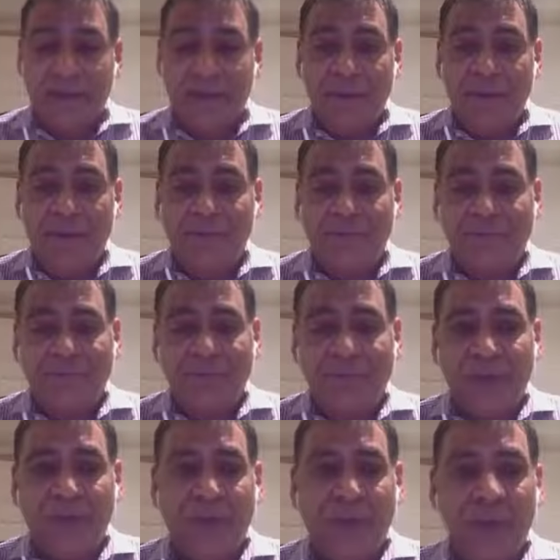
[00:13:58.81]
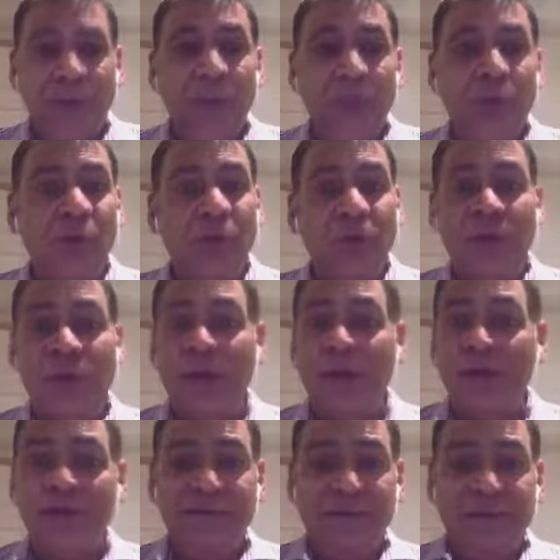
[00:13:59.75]
But I would
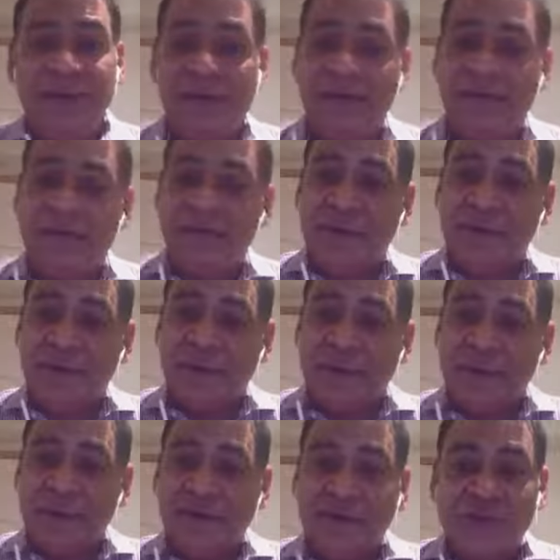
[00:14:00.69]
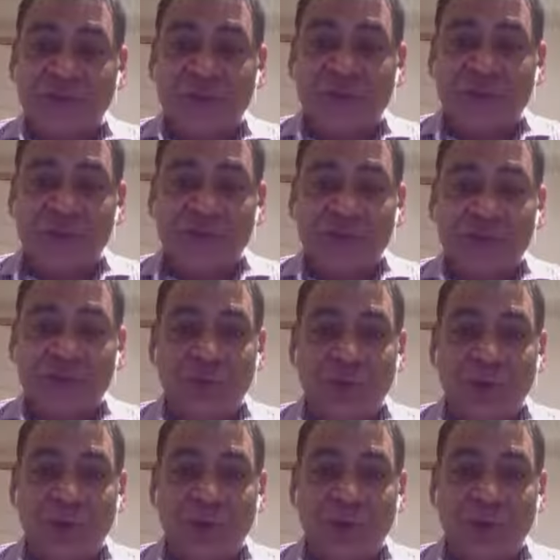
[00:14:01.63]
love to have a situation